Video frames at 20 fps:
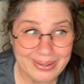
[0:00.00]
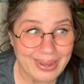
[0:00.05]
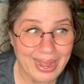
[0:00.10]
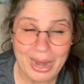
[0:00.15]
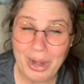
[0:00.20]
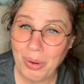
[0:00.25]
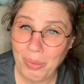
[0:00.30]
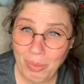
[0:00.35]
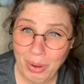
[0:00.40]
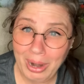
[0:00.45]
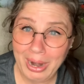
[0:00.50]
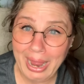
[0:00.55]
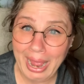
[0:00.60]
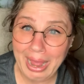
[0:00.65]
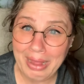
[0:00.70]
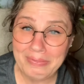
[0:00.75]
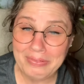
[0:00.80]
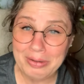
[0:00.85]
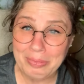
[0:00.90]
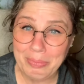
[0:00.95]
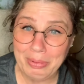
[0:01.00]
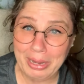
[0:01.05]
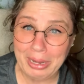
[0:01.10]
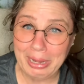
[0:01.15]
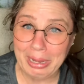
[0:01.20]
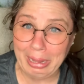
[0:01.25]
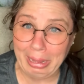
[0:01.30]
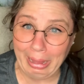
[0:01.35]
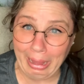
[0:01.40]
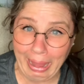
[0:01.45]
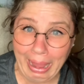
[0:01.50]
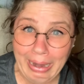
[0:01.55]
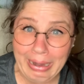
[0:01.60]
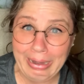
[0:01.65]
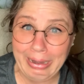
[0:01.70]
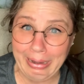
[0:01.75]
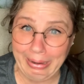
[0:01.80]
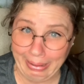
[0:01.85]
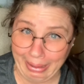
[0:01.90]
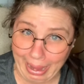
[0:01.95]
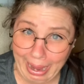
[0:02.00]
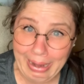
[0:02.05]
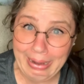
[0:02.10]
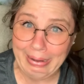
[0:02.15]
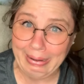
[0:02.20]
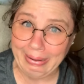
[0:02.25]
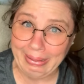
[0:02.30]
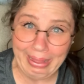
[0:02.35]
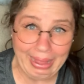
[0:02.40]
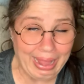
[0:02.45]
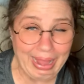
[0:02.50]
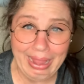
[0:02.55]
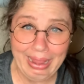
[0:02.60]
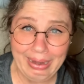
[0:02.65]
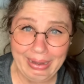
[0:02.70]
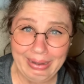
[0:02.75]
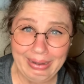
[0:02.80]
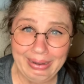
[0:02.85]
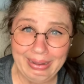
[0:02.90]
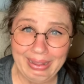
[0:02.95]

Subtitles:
I don't want to have to pick again and again and again.